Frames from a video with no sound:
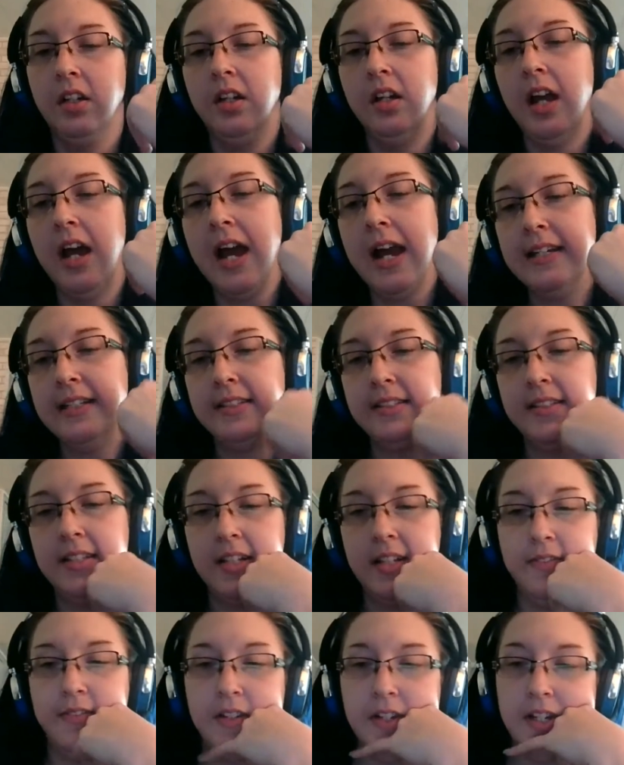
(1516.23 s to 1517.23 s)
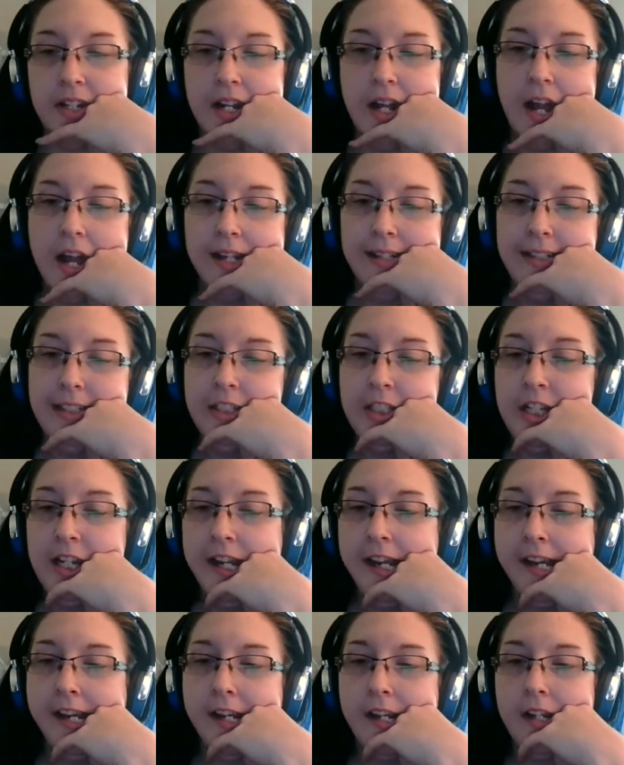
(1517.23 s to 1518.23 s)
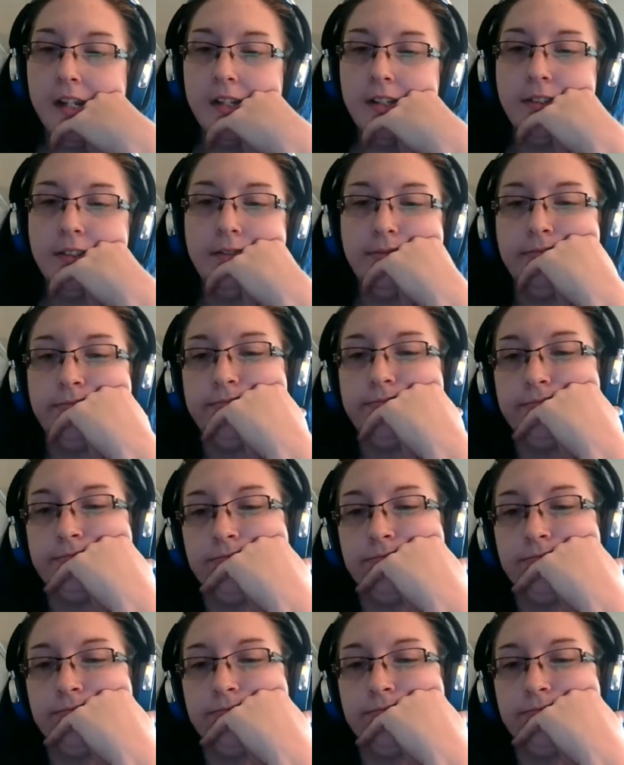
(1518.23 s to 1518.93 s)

Hi, Steven. Hi, Shannon.